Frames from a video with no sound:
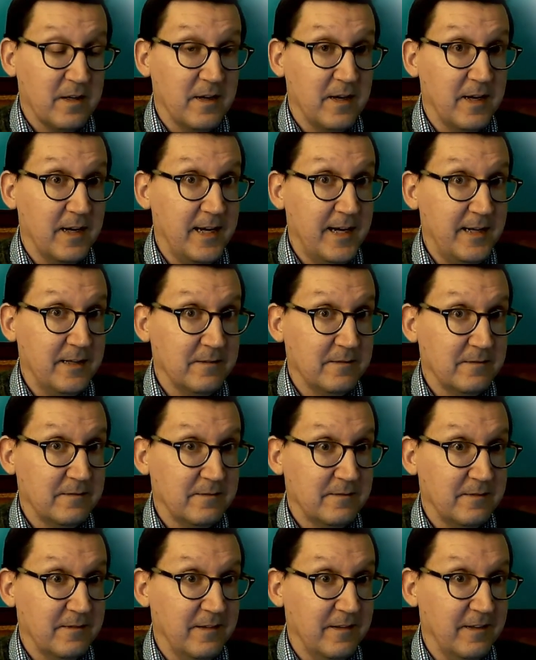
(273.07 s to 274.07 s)
Aha,
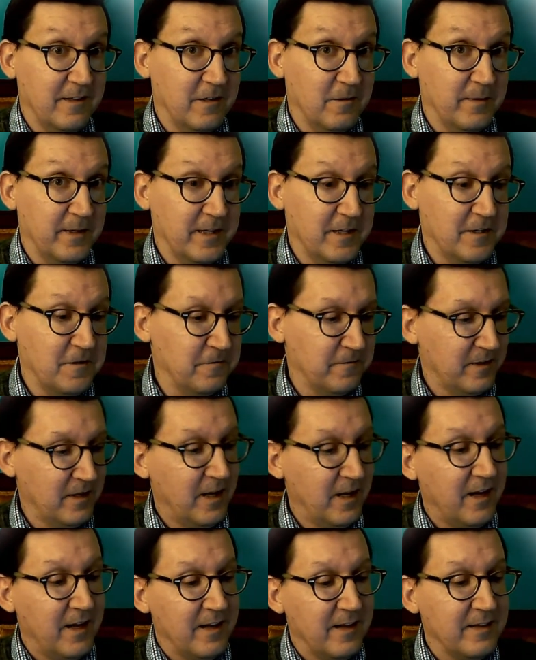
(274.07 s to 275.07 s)
there we go.
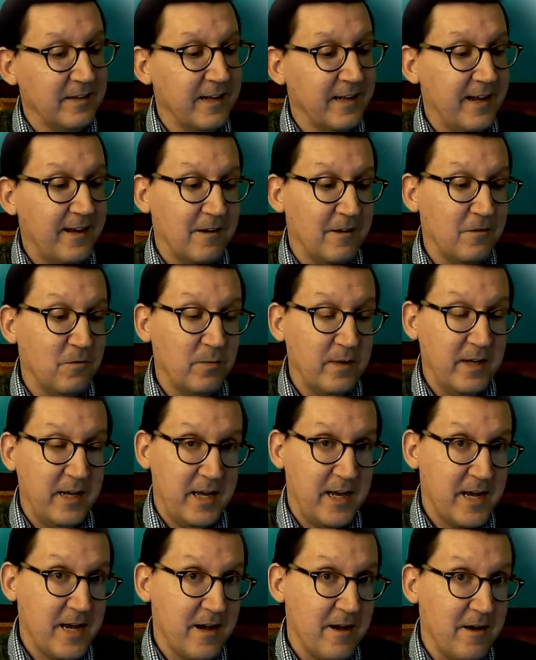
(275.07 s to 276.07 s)
Now we
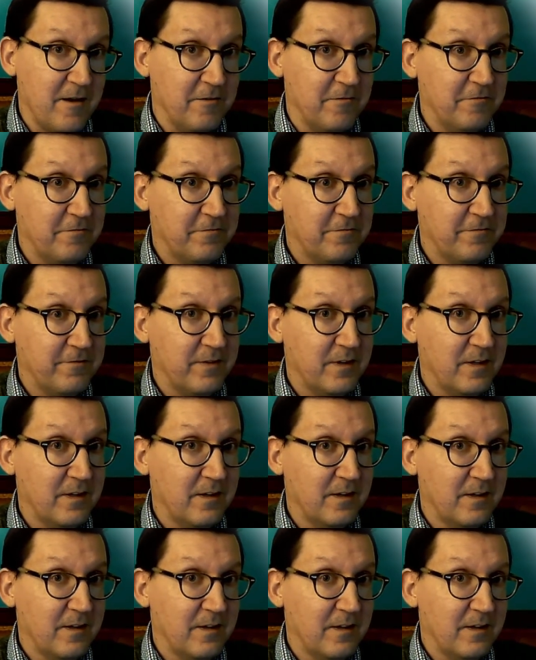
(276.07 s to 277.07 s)
have
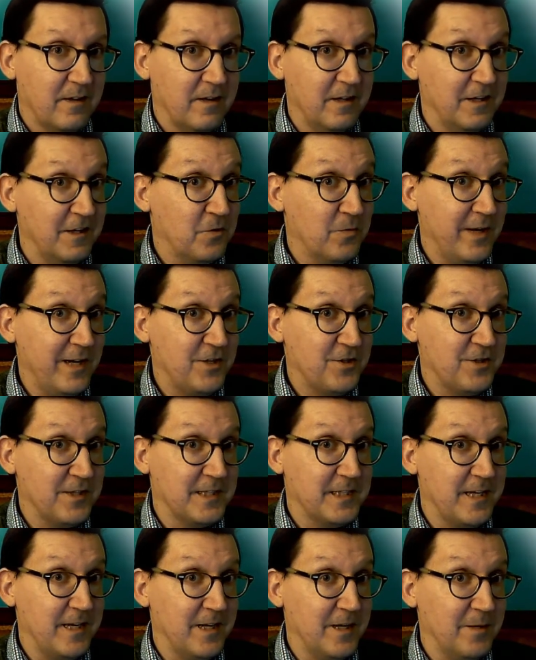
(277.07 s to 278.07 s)
an equation
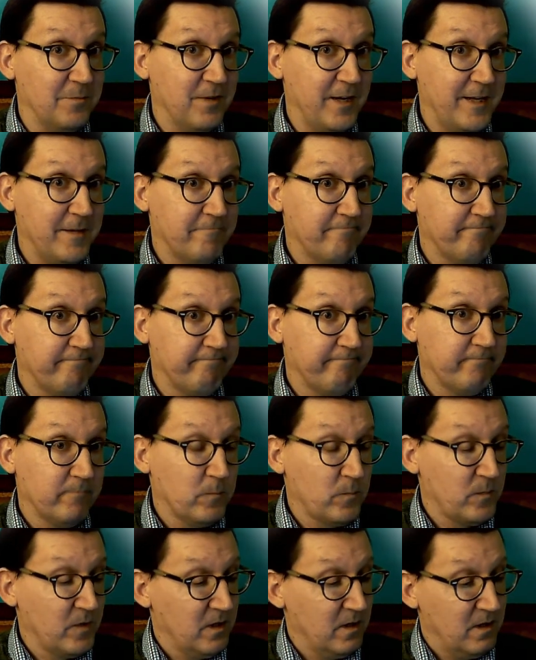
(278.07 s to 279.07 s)
set up, right?
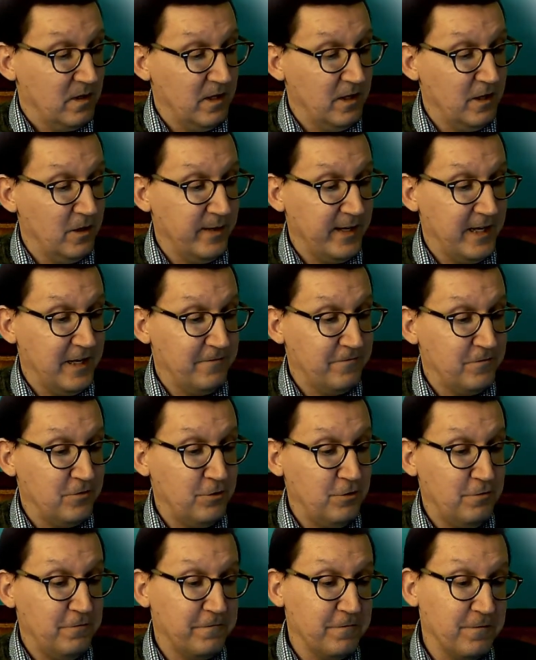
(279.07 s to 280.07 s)
And all we have to
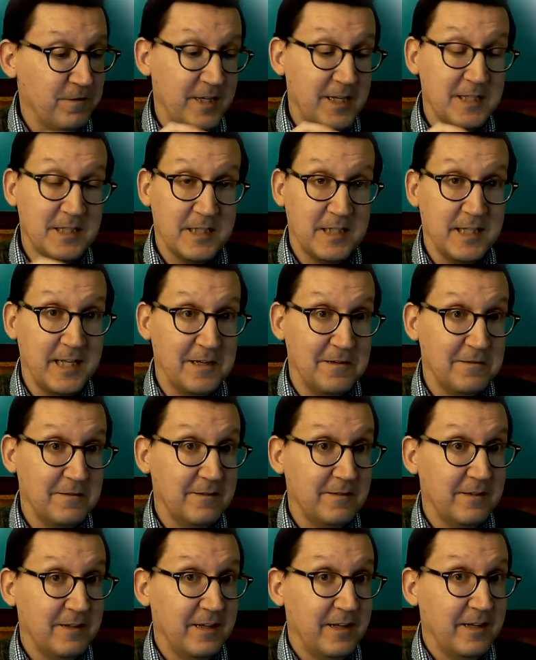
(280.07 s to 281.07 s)
do for this now
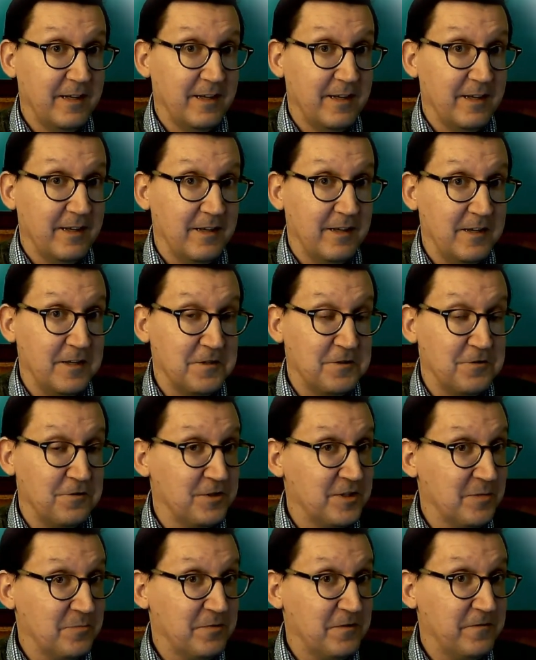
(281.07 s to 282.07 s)
is to
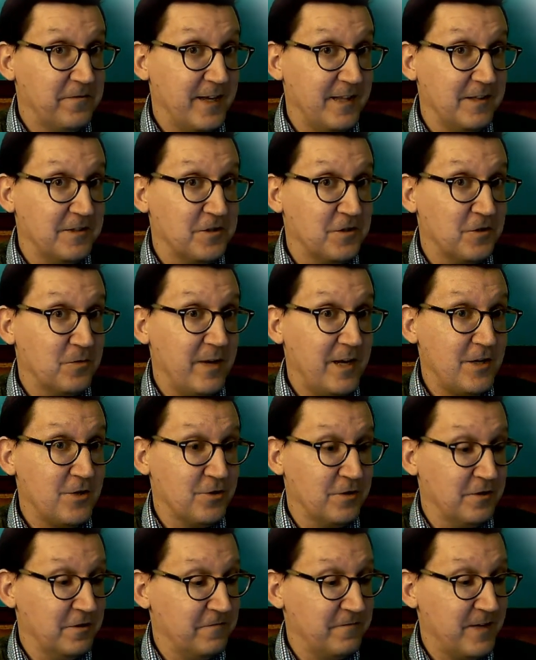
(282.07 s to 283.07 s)
simplify this
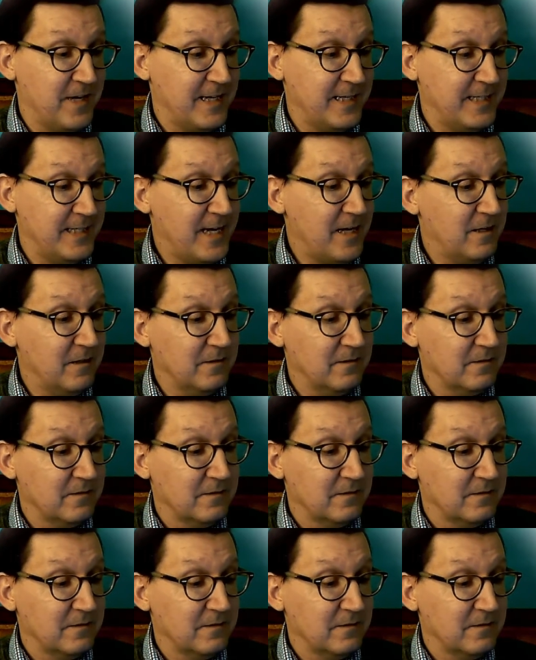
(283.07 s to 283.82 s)
equation to find out